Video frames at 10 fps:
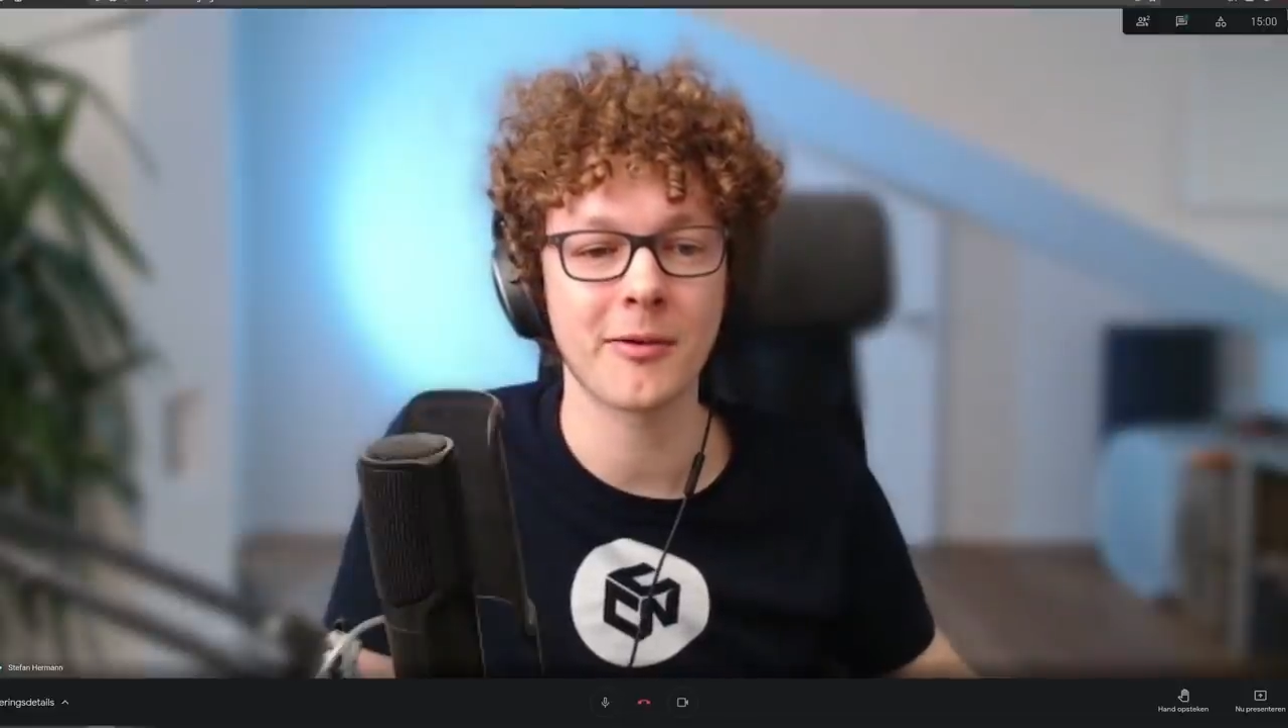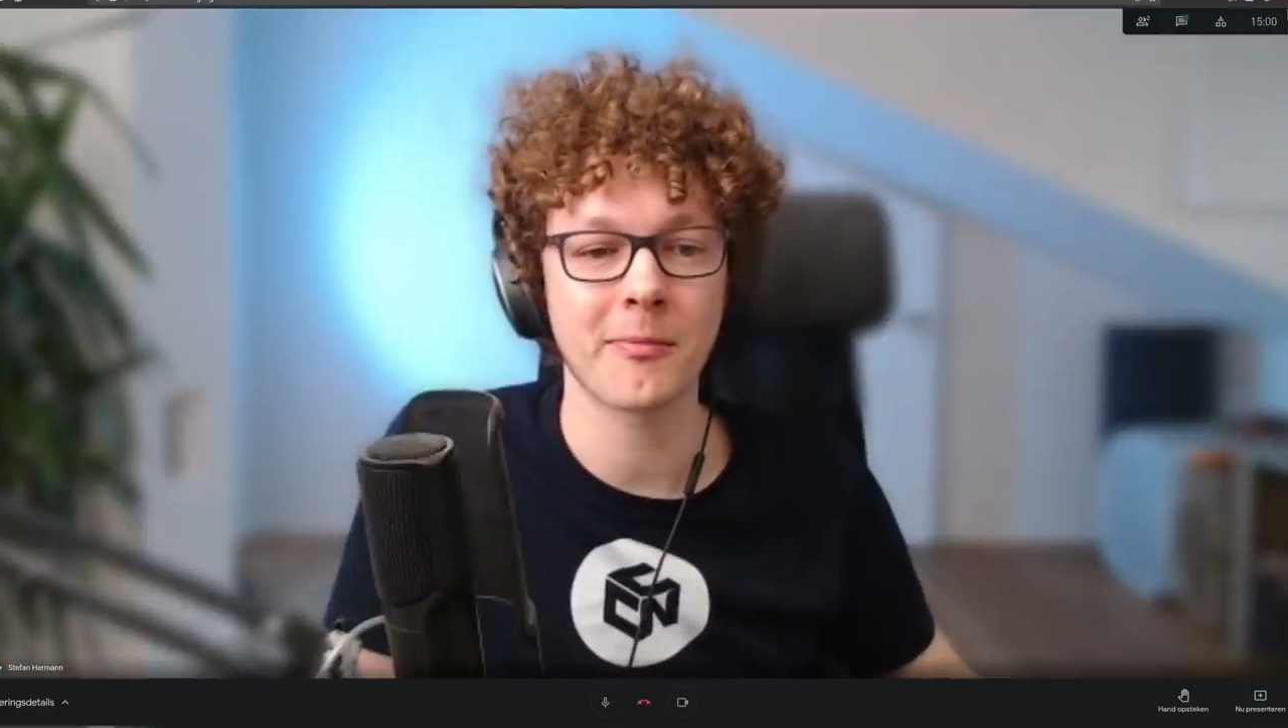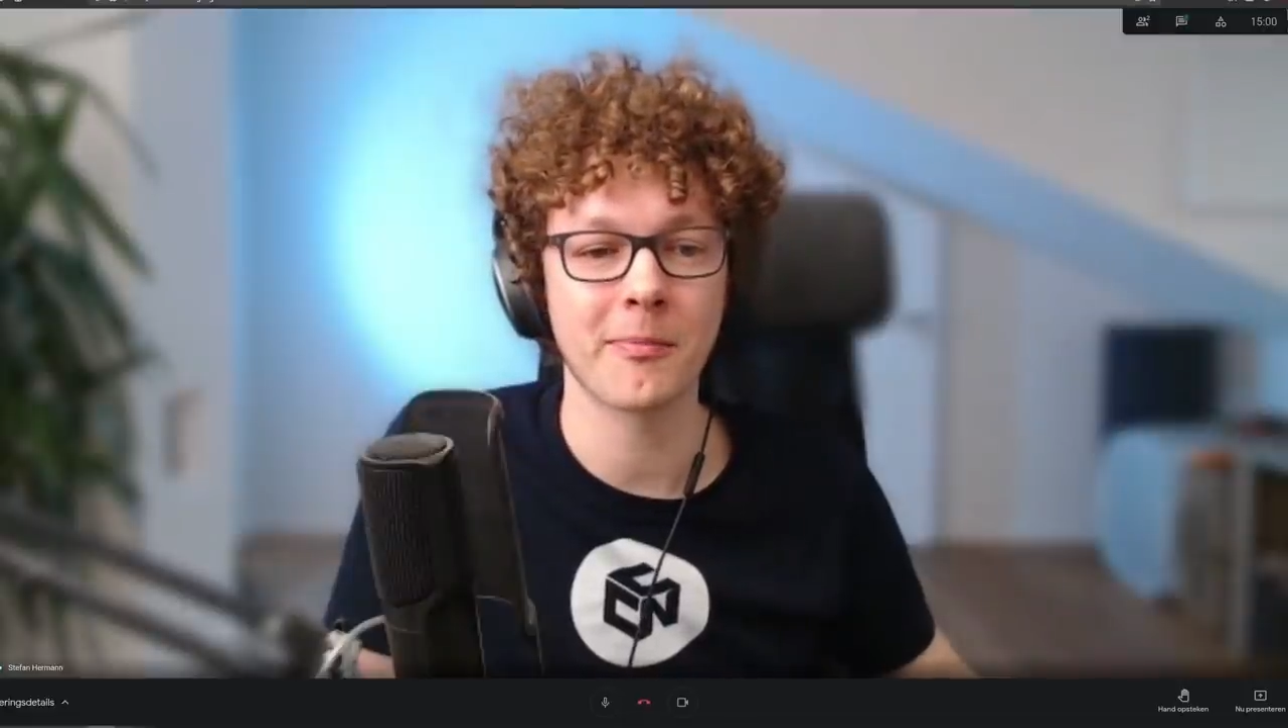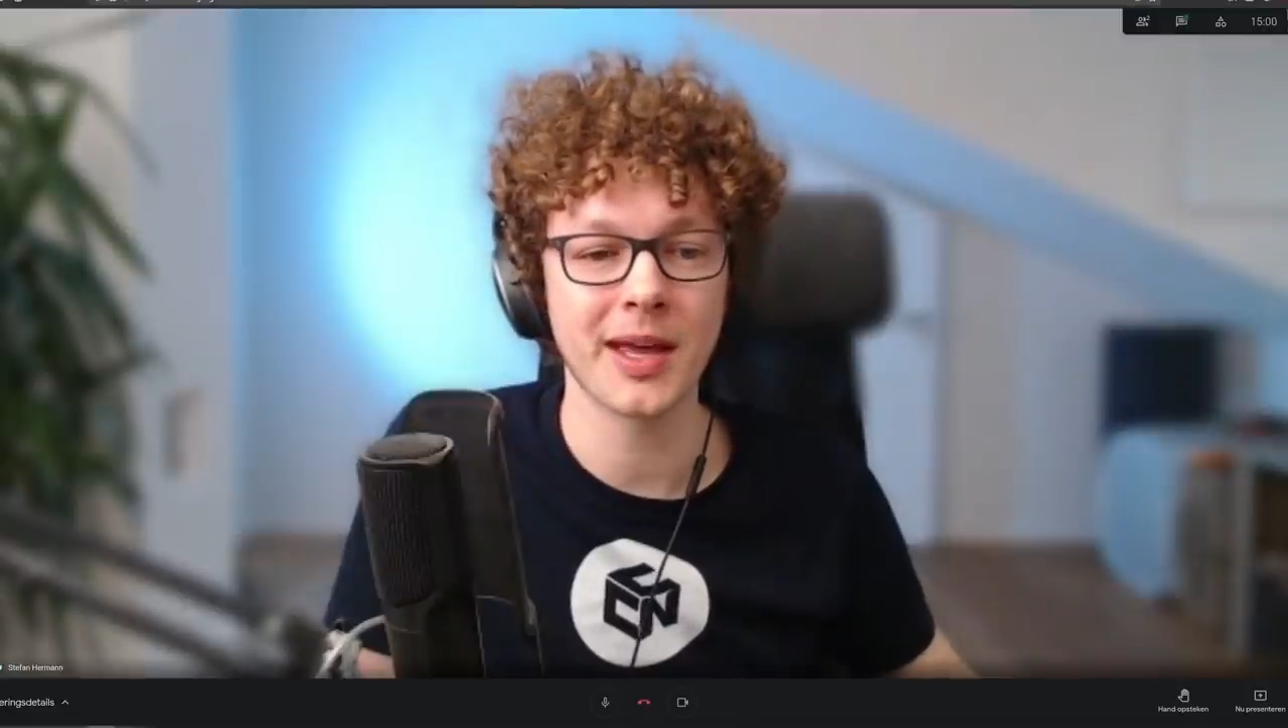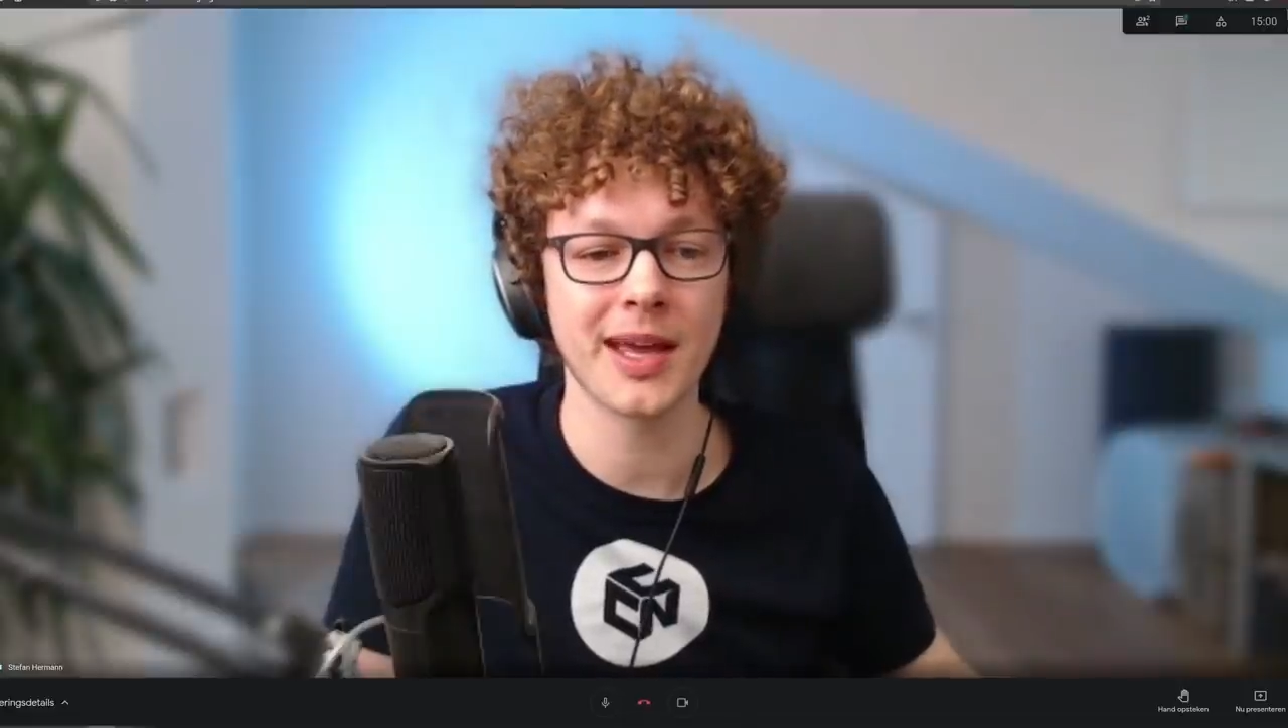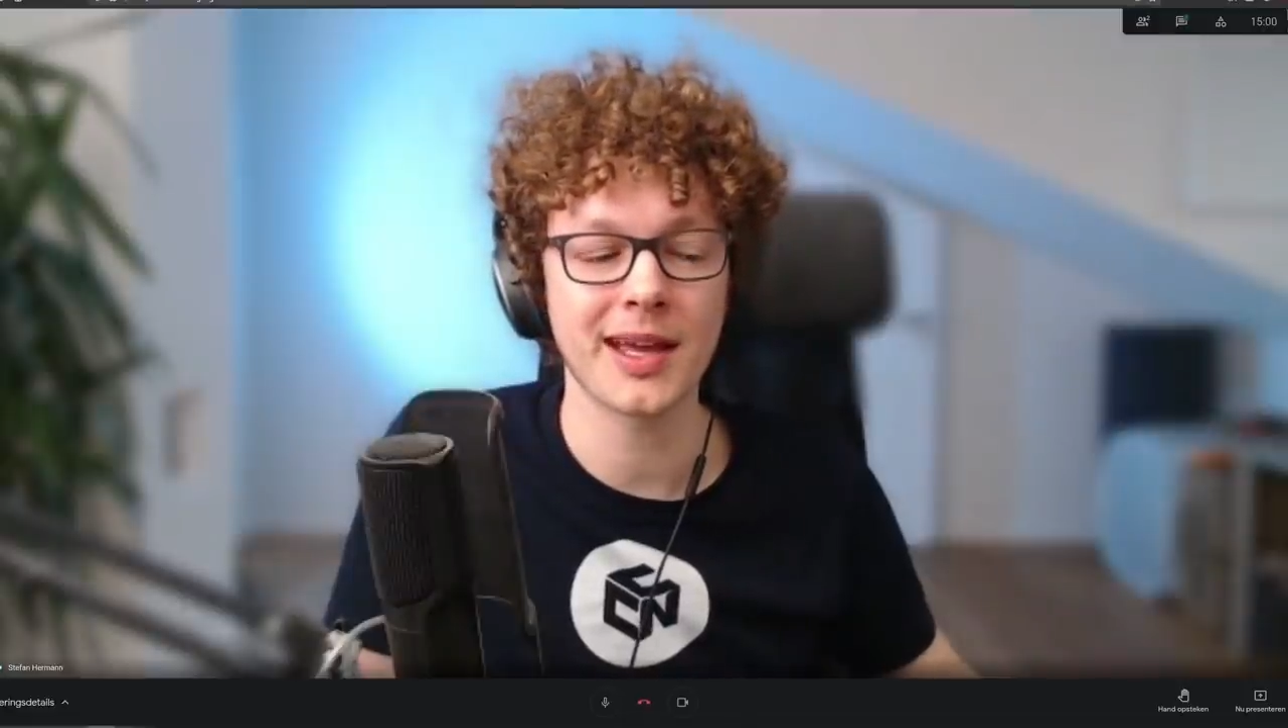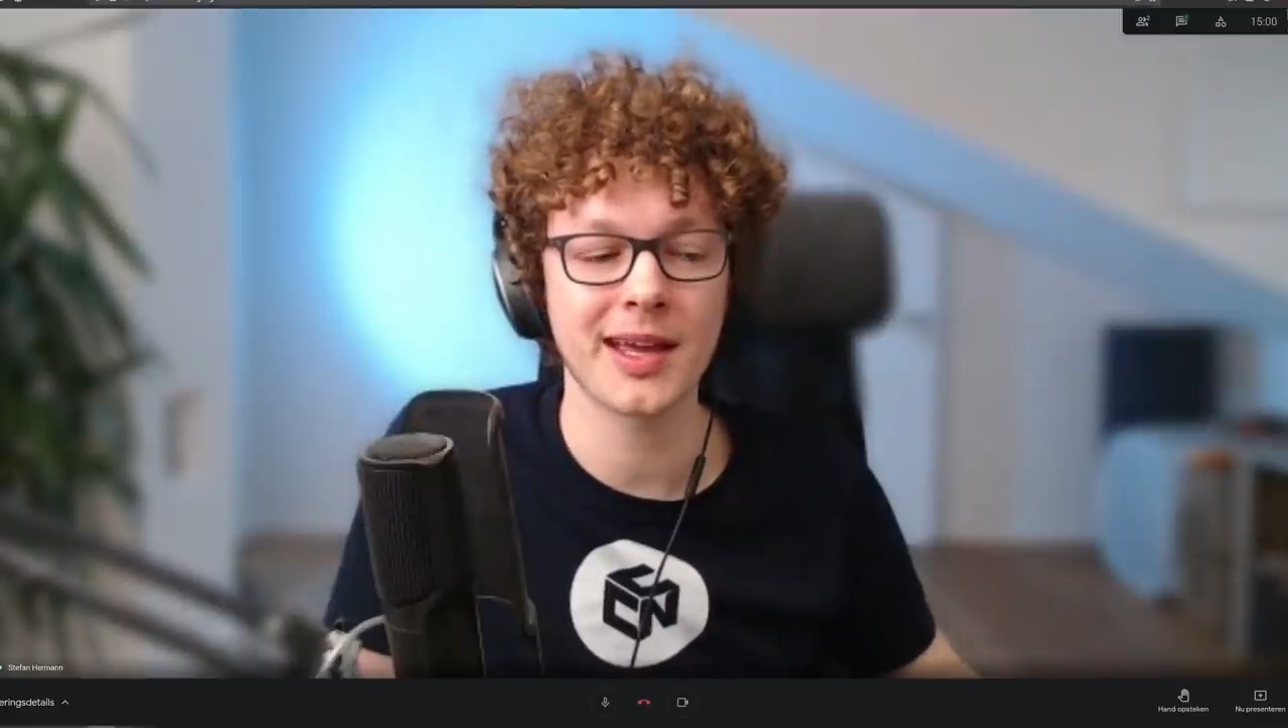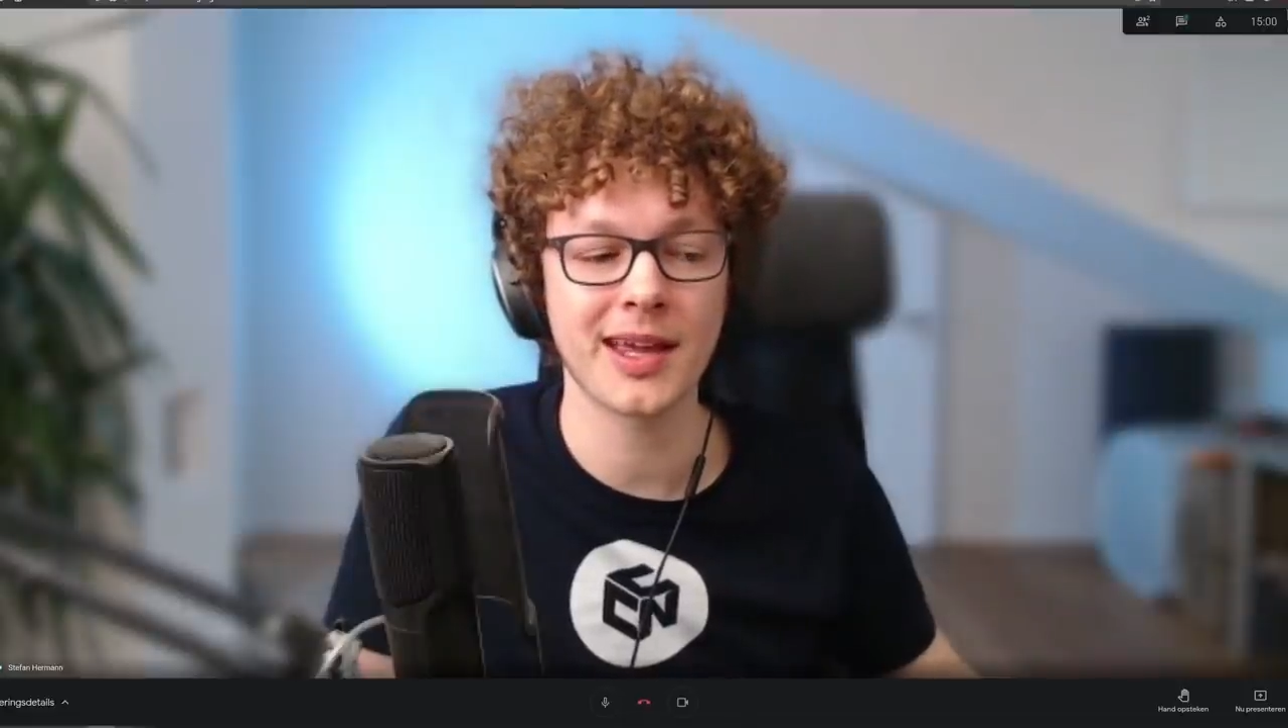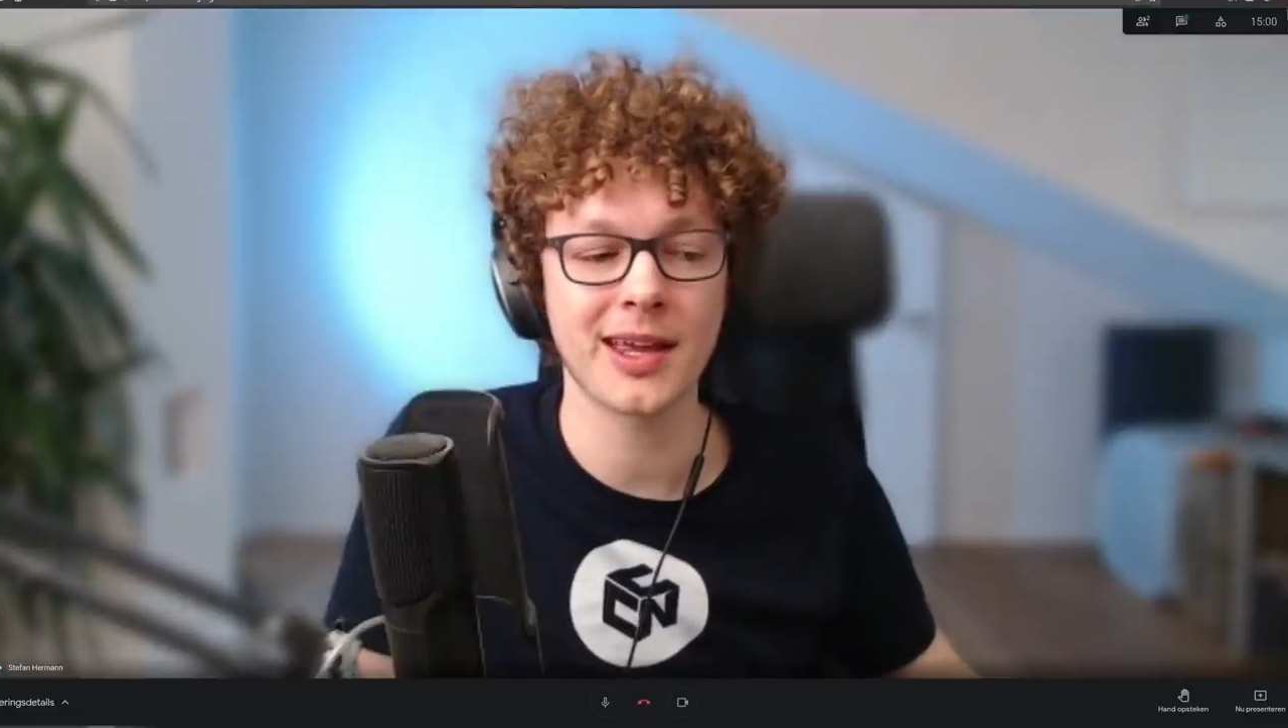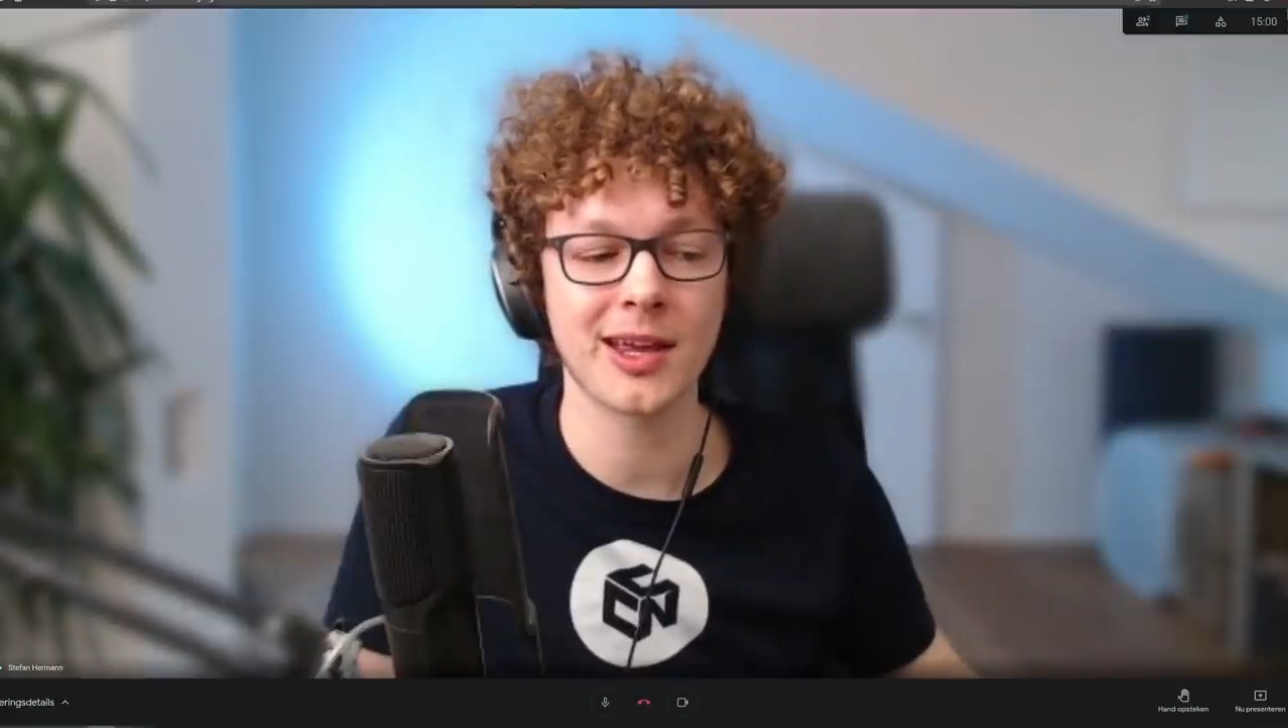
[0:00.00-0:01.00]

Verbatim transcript: make